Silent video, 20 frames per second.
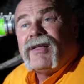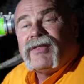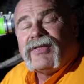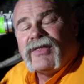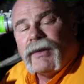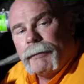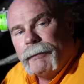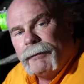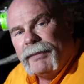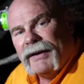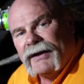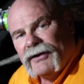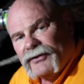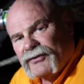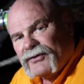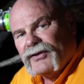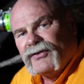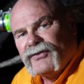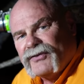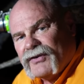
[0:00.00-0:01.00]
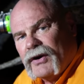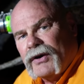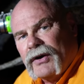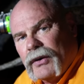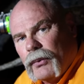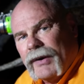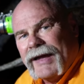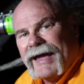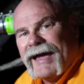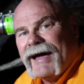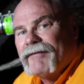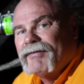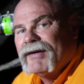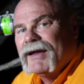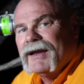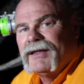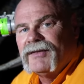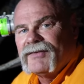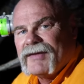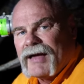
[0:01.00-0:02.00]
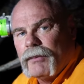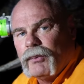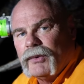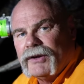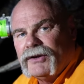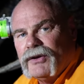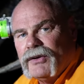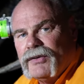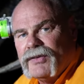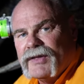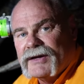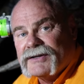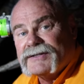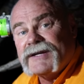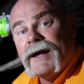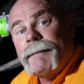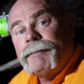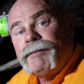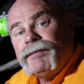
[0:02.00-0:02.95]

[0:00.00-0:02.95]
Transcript: The biggest concern that we have anytime we do this